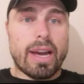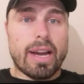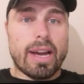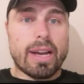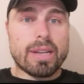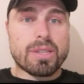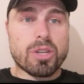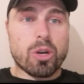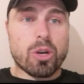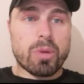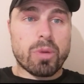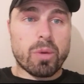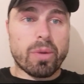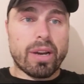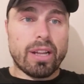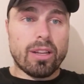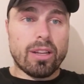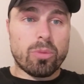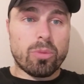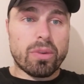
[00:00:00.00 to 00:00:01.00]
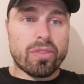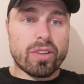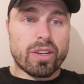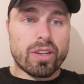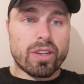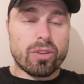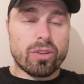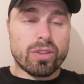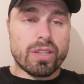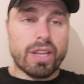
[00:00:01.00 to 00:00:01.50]
guys. Hope you're well. Hope you've had
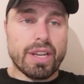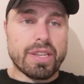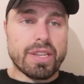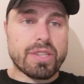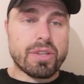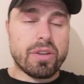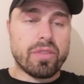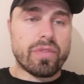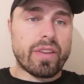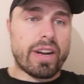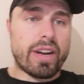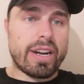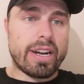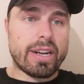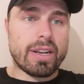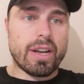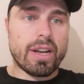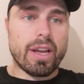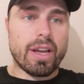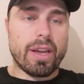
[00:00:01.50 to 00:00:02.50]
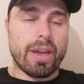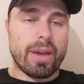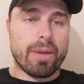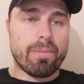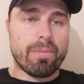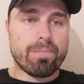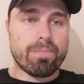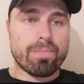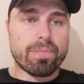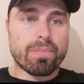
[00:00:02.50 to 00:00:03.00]
a good day so far.
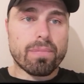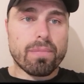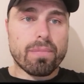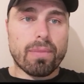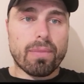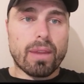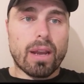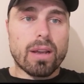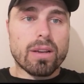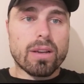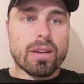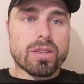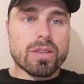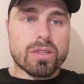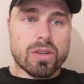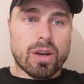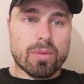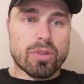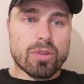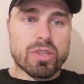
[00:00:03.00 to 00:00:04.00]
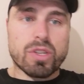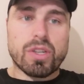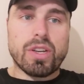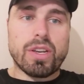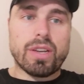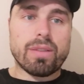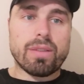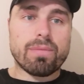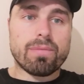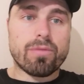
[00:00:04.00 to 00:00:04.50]
So I'm just
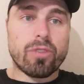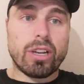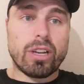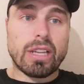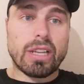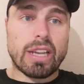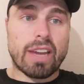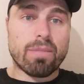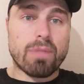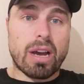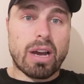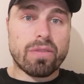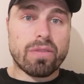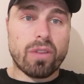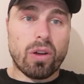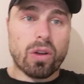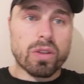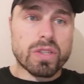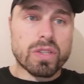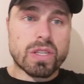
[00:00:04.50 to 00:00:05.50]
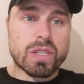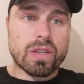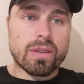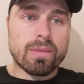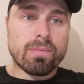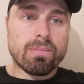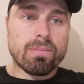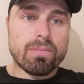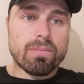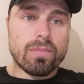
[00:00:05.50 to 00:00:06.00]
going to really give my thoughts
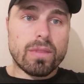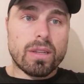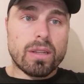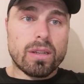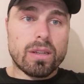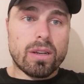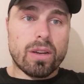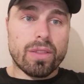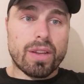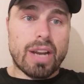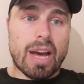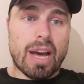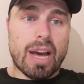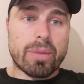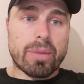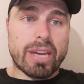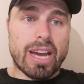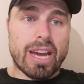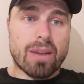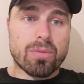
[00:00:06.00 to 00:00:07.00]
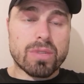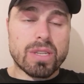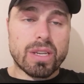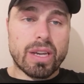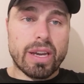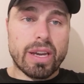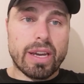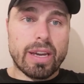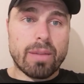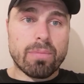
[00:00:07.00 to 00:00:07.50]
on the Derby County
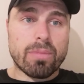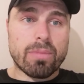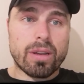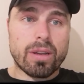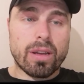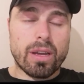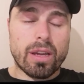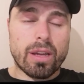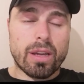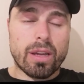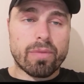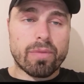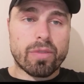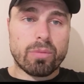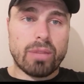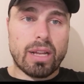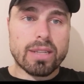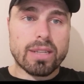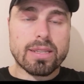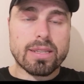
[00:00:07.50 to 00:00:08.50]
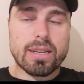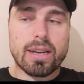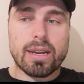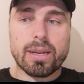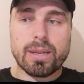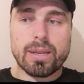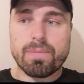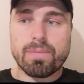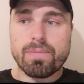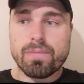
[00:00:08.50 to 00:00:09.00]
game from last
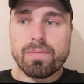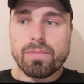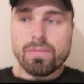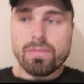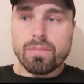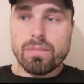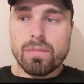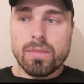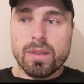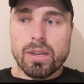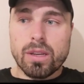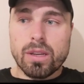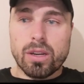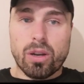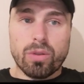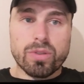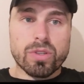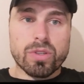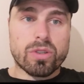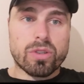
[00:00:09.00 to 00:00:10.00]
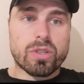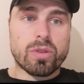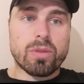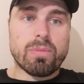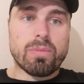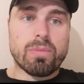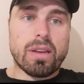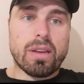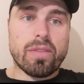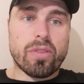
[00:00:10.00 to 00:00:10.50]
night, and also just do a
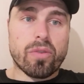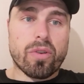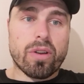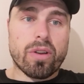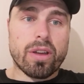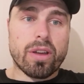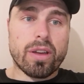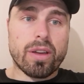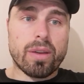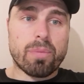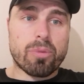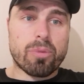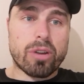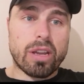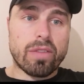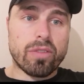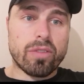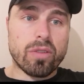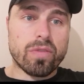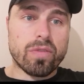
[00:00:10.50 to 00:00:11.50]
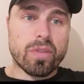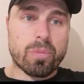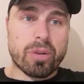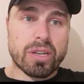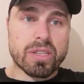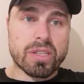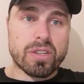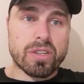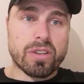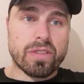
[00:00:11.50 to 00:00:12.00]
bit of a preview for
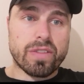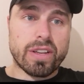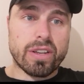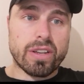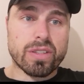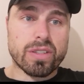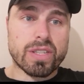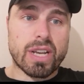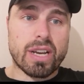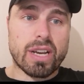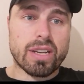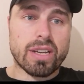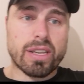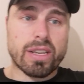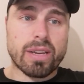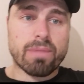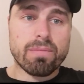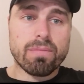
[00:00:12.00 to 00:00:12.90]
Preston North End on Saturday.